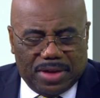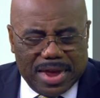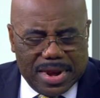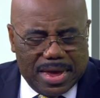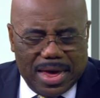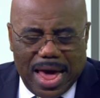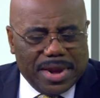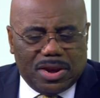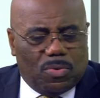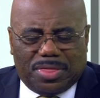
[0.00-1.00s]
And I
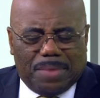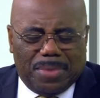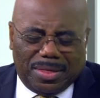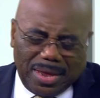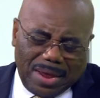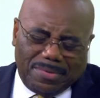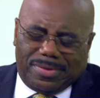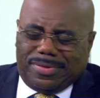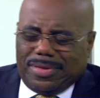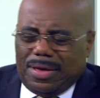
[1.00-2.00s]
didn't know what that meant then. I
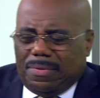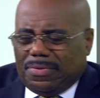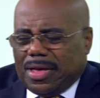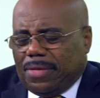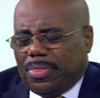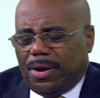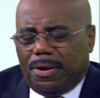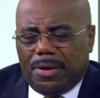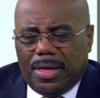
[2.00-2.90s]
was out there.